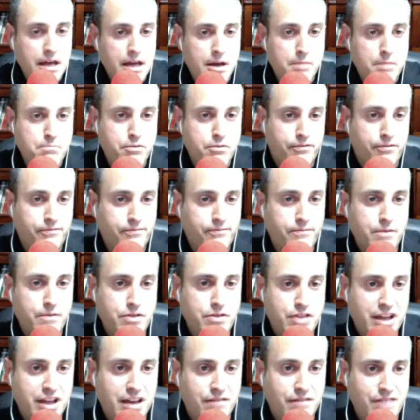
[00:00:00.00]
Bef-
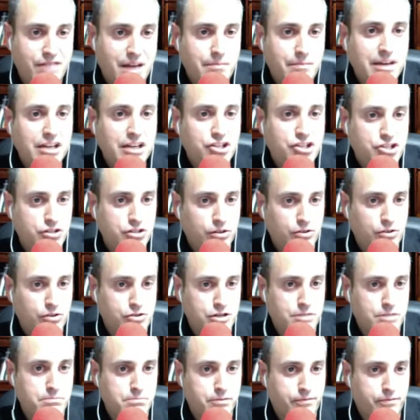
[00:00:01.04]
they could have that many
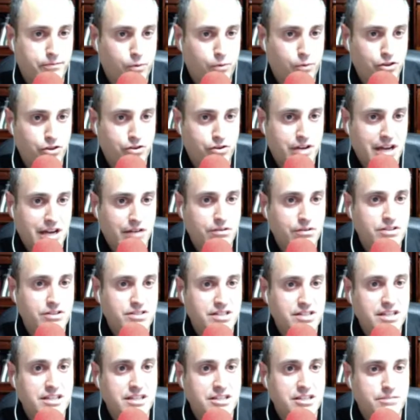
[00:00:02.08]
children before they're
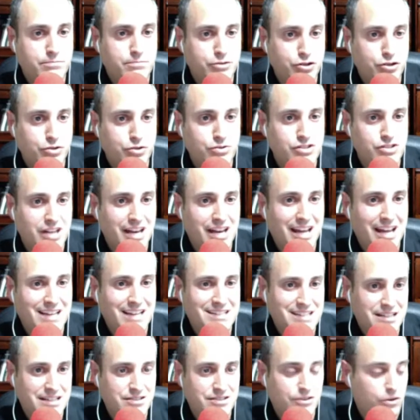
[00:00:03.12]
guaranteed to produce an
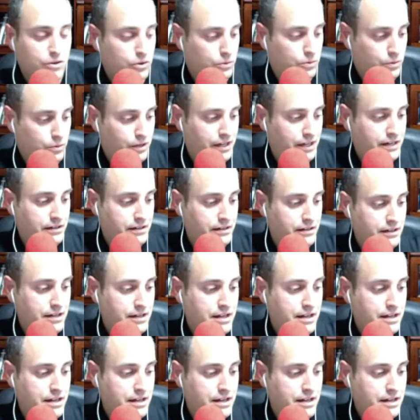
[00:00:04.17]
identical one.